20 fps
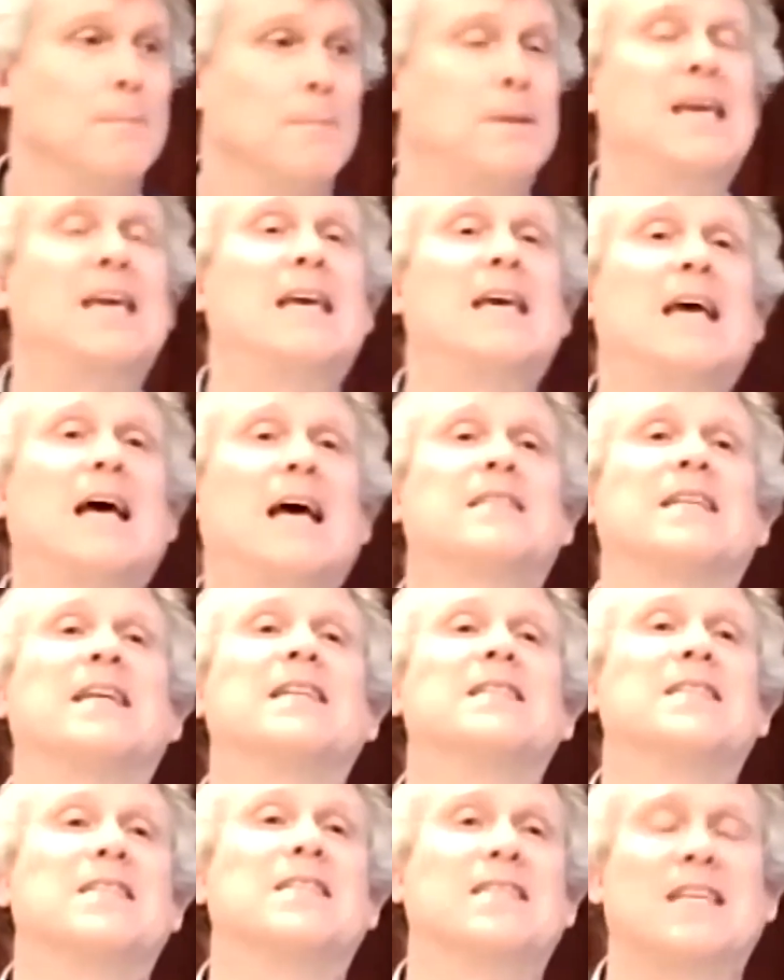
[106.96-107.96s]
PE has
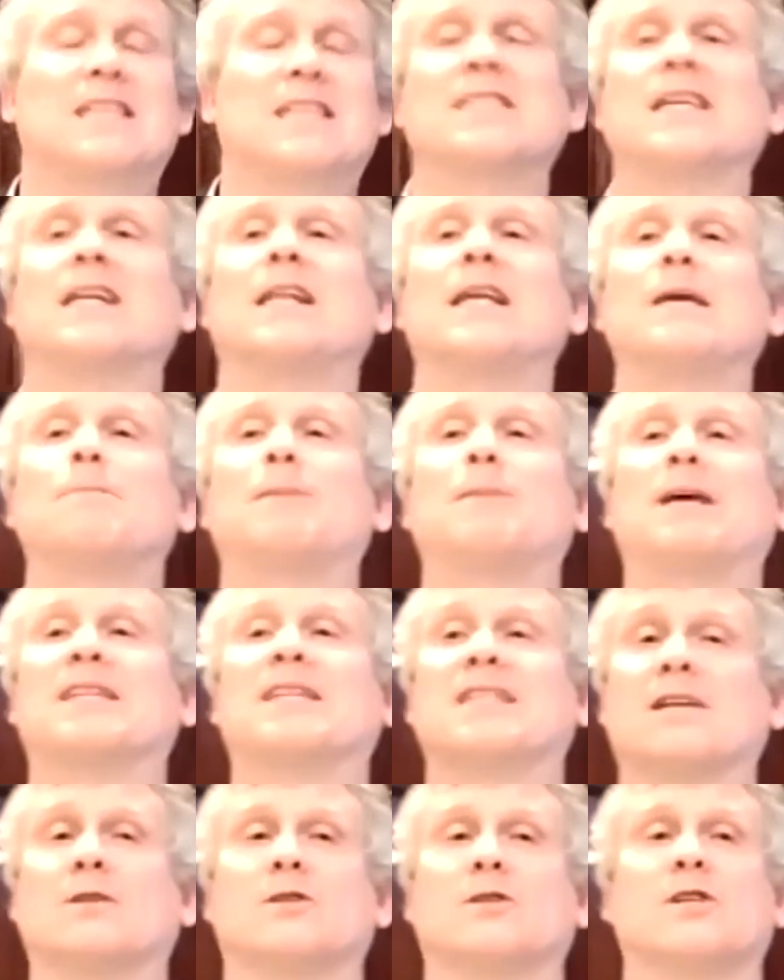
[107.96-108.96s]
consistently been
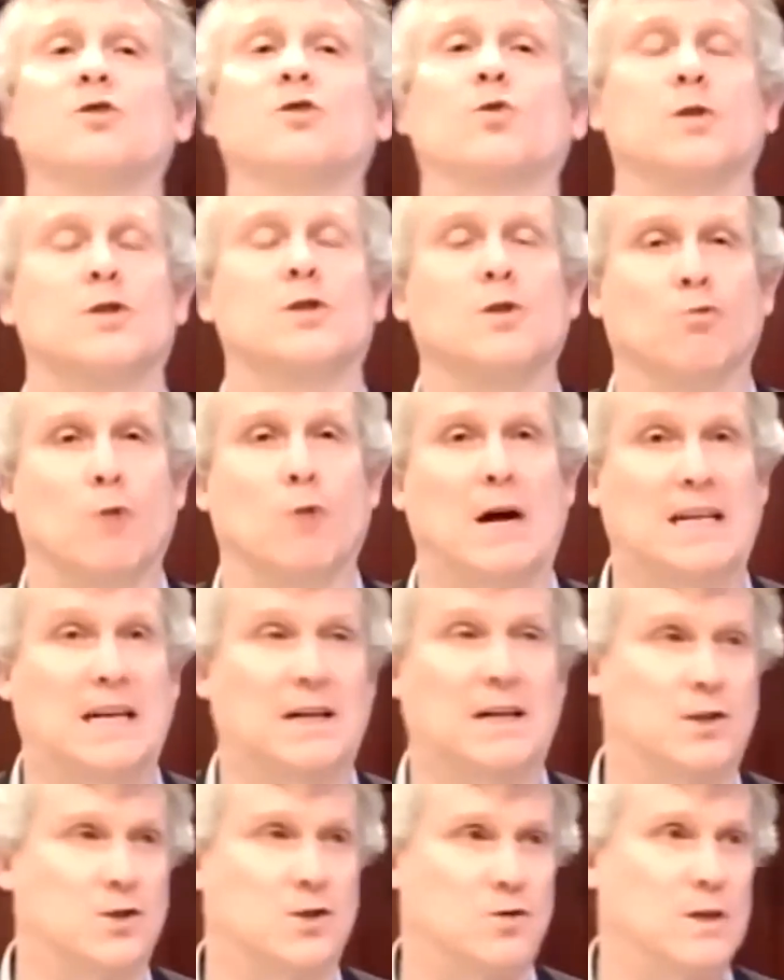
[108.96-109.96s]
tilted towards the right
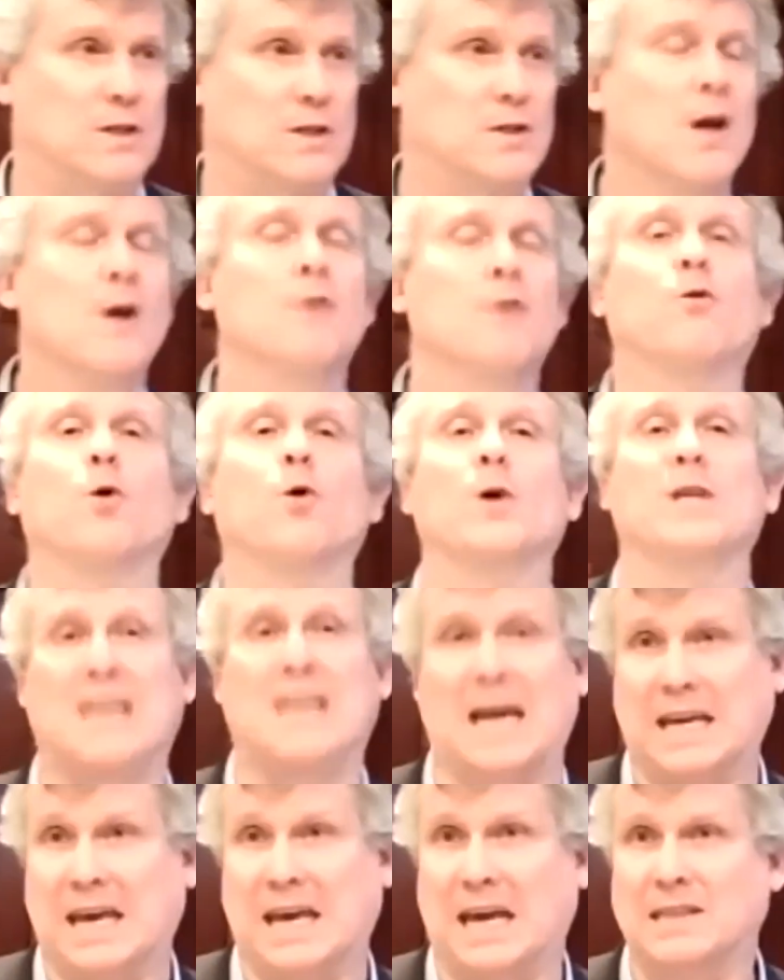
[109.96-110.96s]
industries for
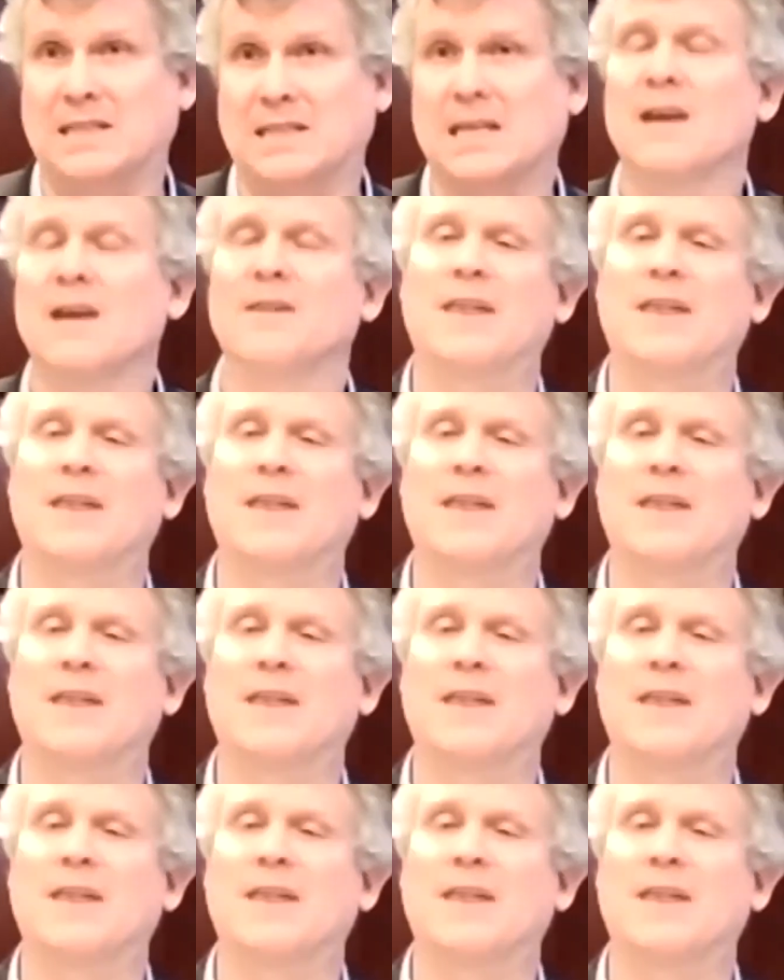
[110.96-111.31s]
decades.